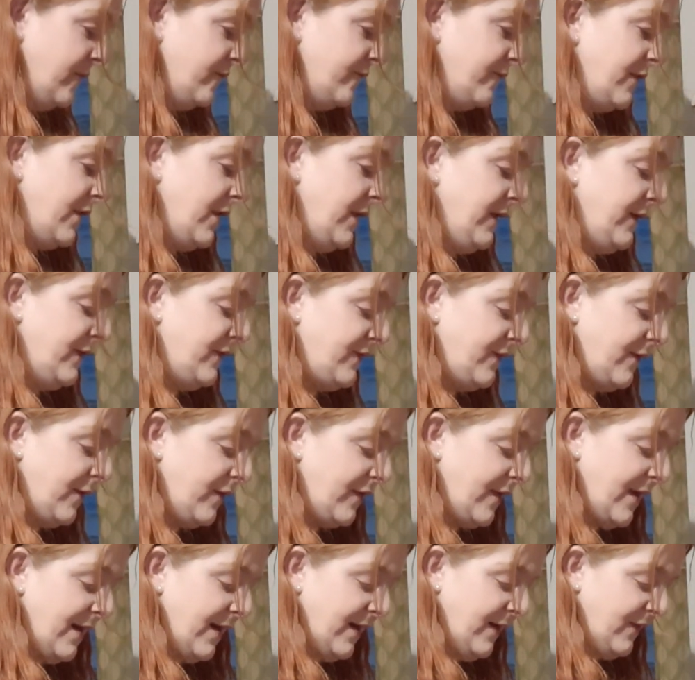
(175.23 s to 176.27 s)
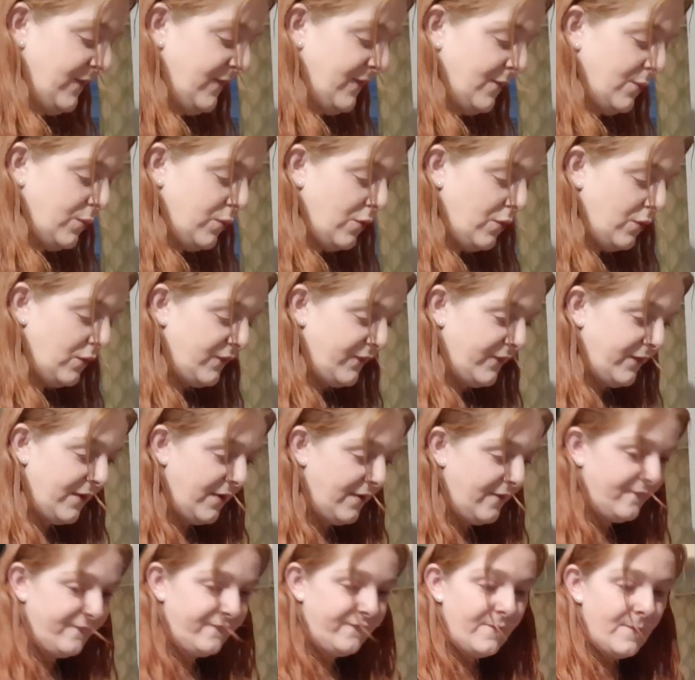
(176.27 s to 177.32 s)
Right, so that is the
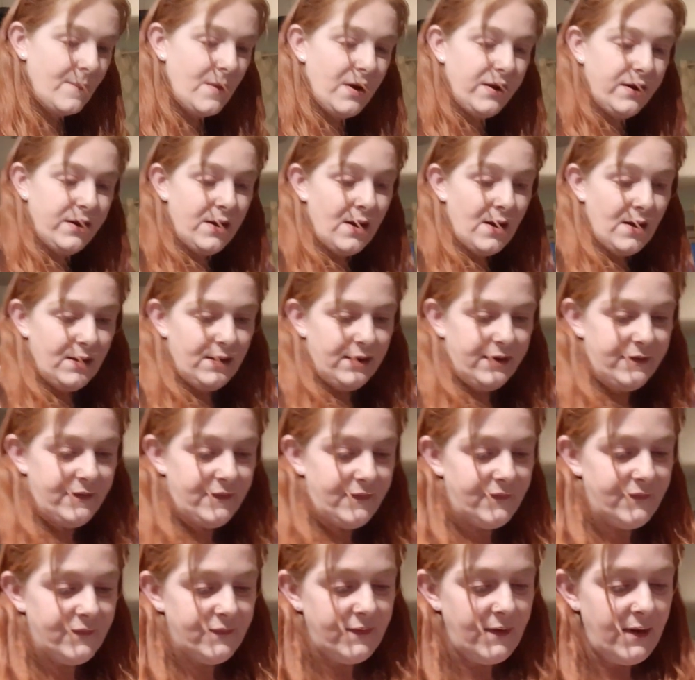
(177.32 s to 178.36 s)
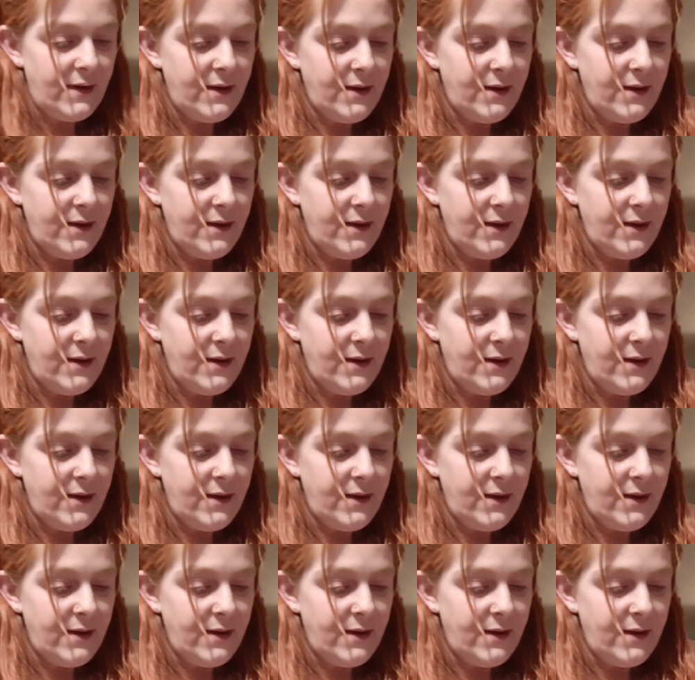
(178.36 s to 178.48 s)
water for my colours.